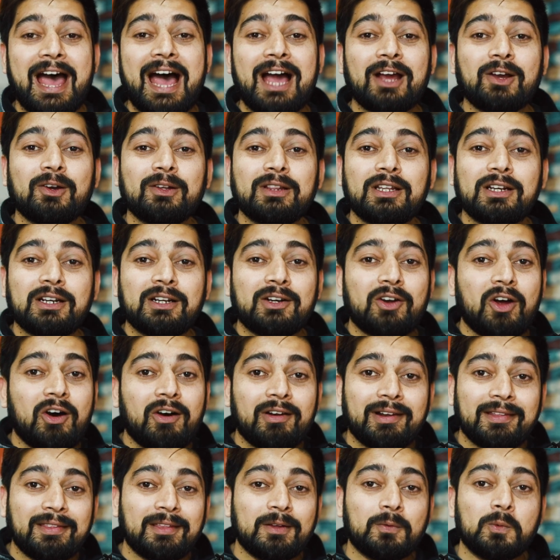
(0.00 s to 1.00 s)
Angular
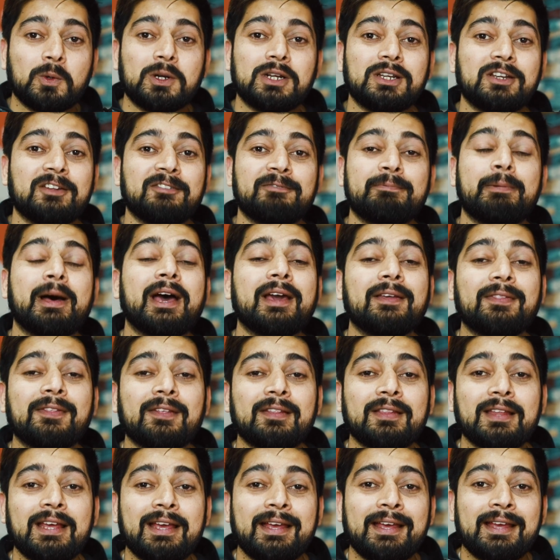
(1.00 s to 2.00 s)
or in the world of
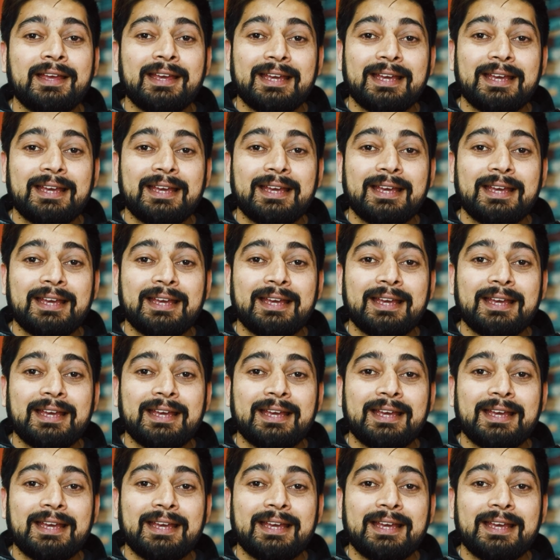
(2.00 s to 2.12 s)
Python